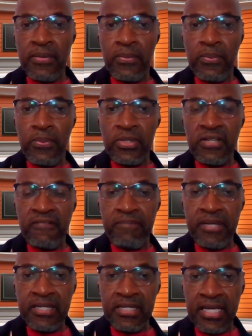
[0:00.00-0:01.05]
would
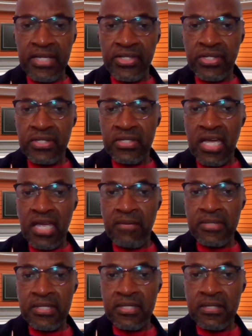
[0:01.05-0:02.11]
have been in ancient
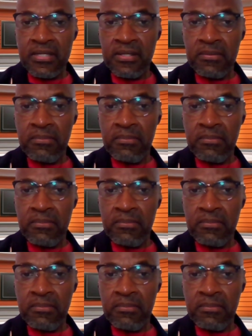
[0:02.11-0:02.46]
times